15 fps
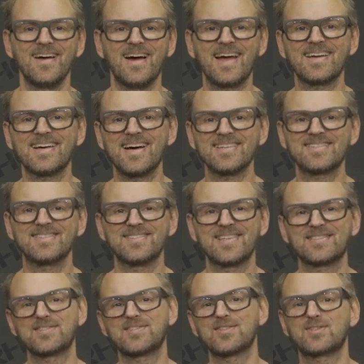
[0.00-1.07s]
Hi guys,
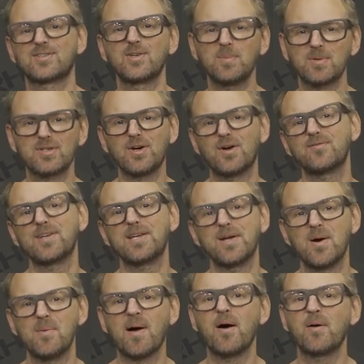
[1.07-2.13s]
this is a super short
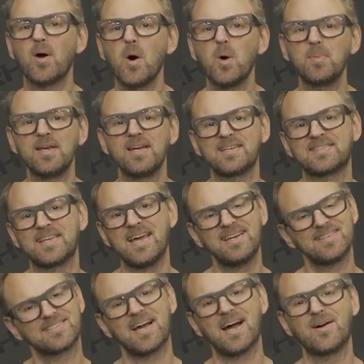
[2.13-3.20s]
video about OBS
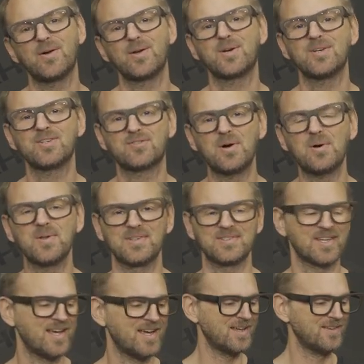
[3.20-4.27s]
and SKAARHOJ
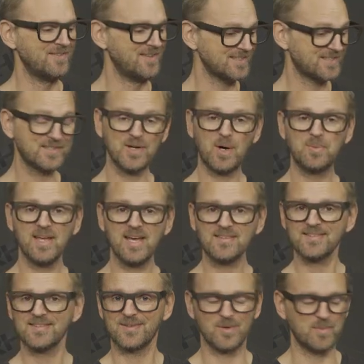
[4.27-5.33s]
controllers. This is
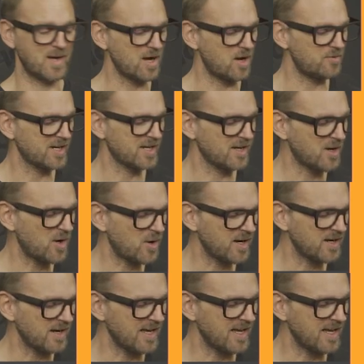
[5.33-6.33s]
OBS, you may already know it.